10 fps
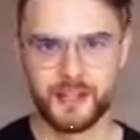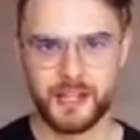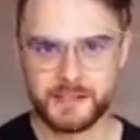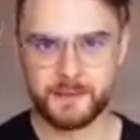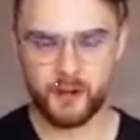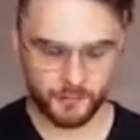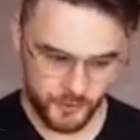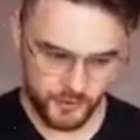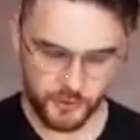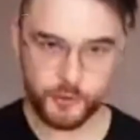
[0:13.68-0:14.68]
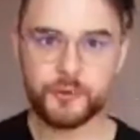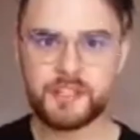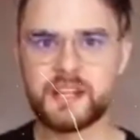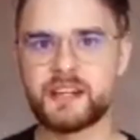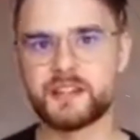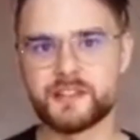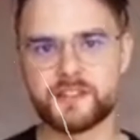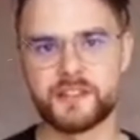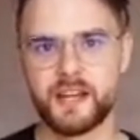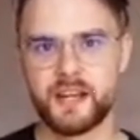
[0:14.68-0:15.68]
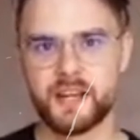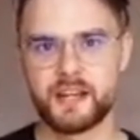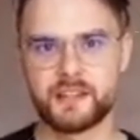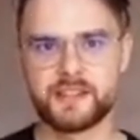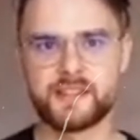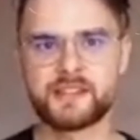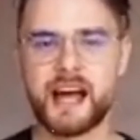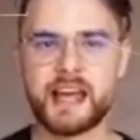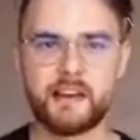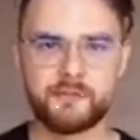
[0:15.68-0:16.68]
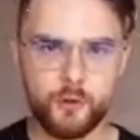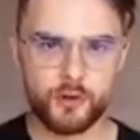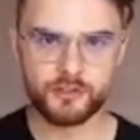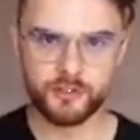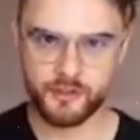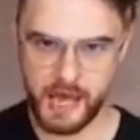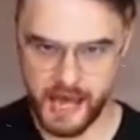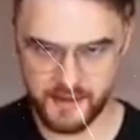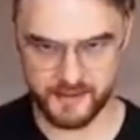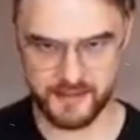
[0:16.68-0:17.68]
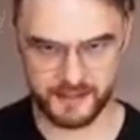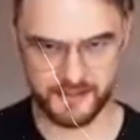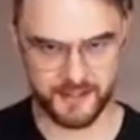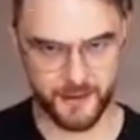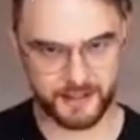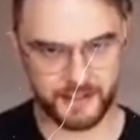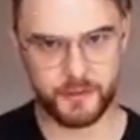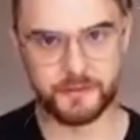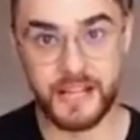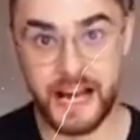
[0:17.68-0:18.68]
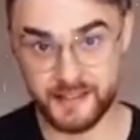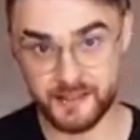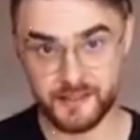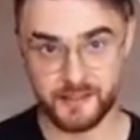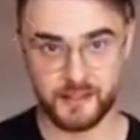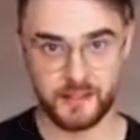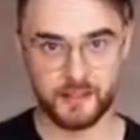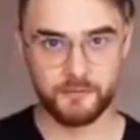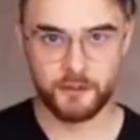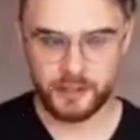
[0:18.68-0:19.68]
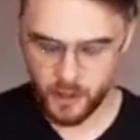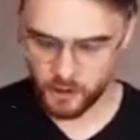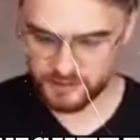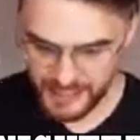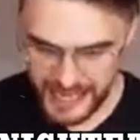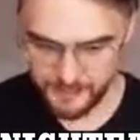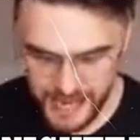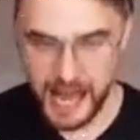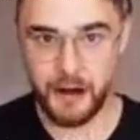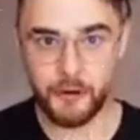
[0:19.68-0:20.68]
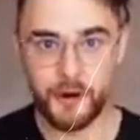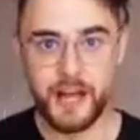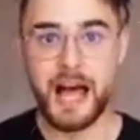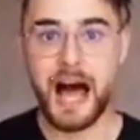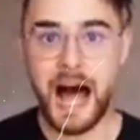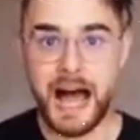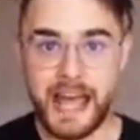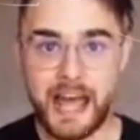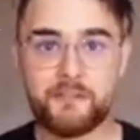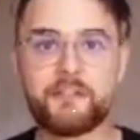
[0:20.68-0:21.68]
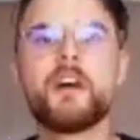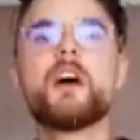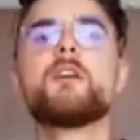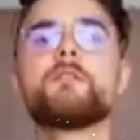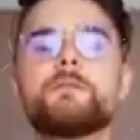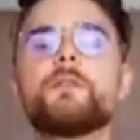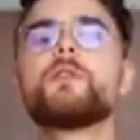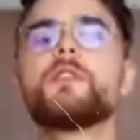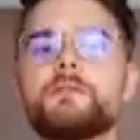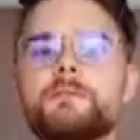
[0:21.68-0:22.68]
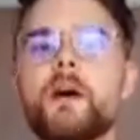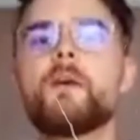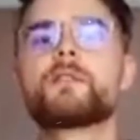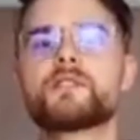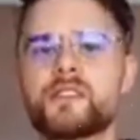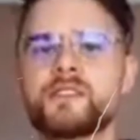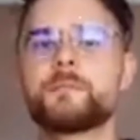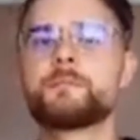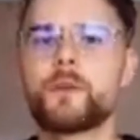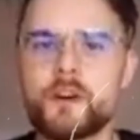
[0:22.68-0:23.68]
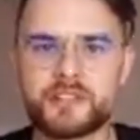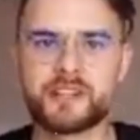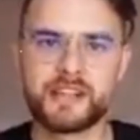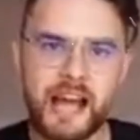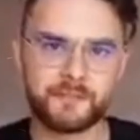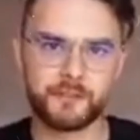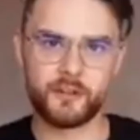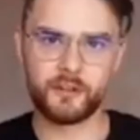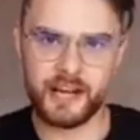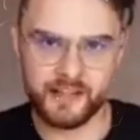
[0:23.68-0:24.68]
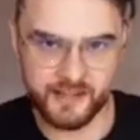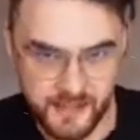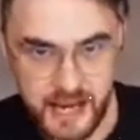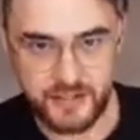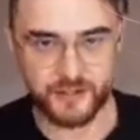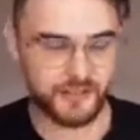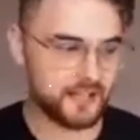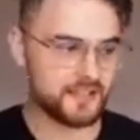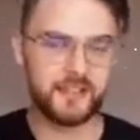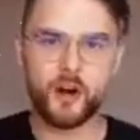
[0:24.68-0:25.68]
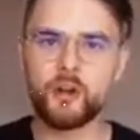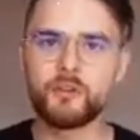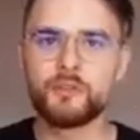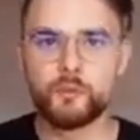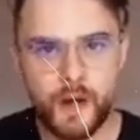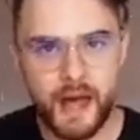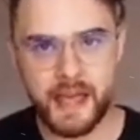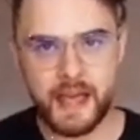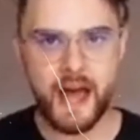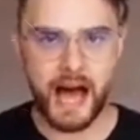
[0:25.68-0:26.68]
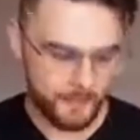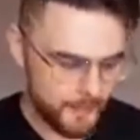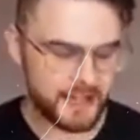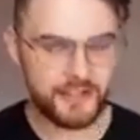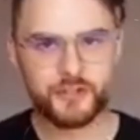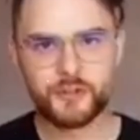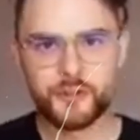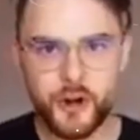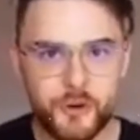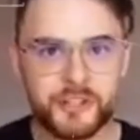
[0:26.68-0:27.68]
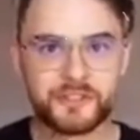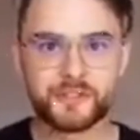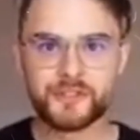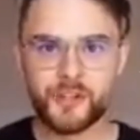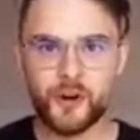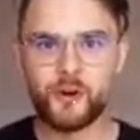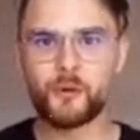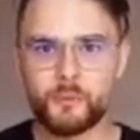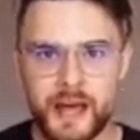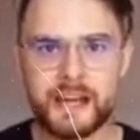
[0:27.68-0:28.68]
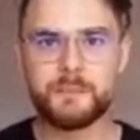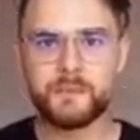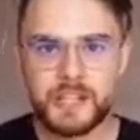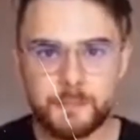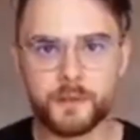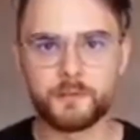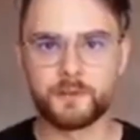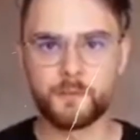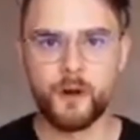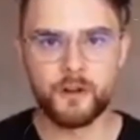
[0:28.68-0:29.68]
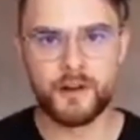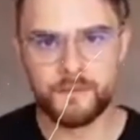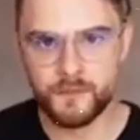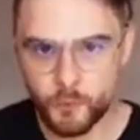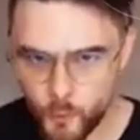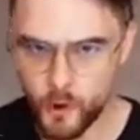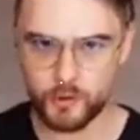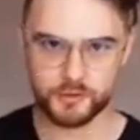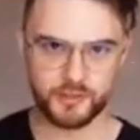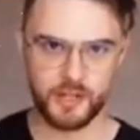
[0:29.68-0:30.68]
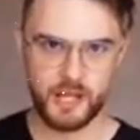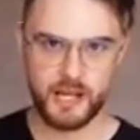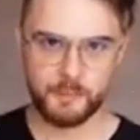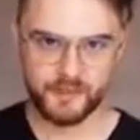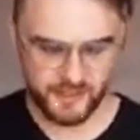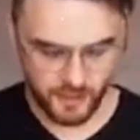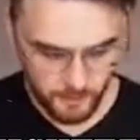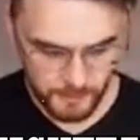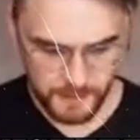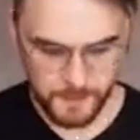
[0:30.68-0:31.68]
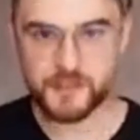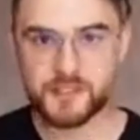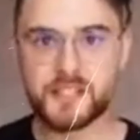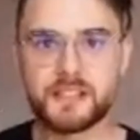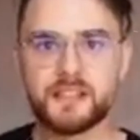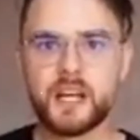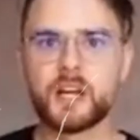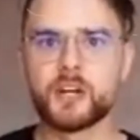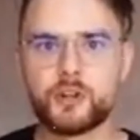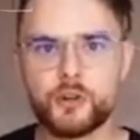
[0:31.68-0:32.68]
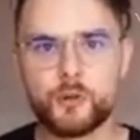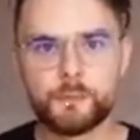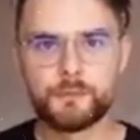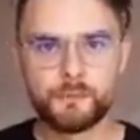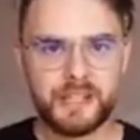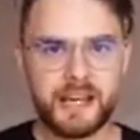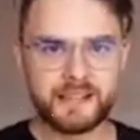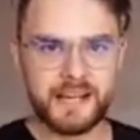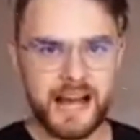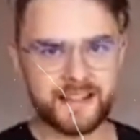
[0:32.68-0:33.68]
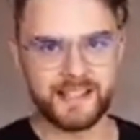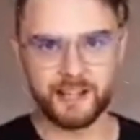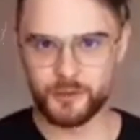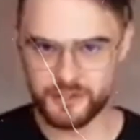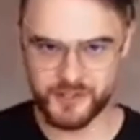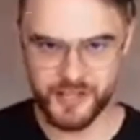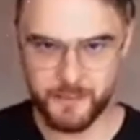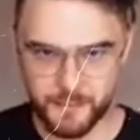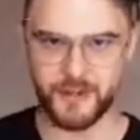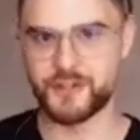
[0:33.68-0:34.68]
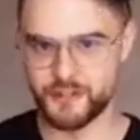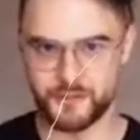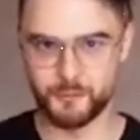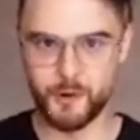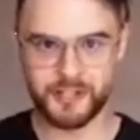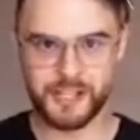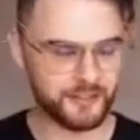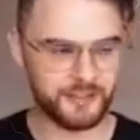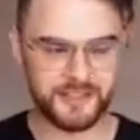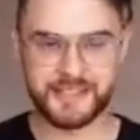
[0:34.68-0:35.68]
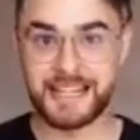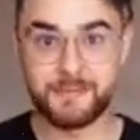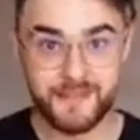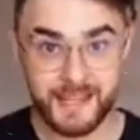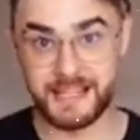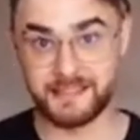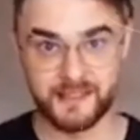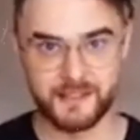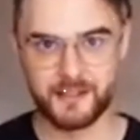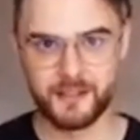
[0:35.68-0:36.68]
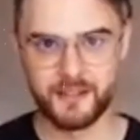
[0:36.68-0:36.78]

It's been almost two years since I have worked on anything directly with Nas. For a long time now, I have fully focused on the Project Nightfall organization. That is the only way I managed to grow it to so many people from all around the world. But some people still group me and Nas like we're the same person working on the same things.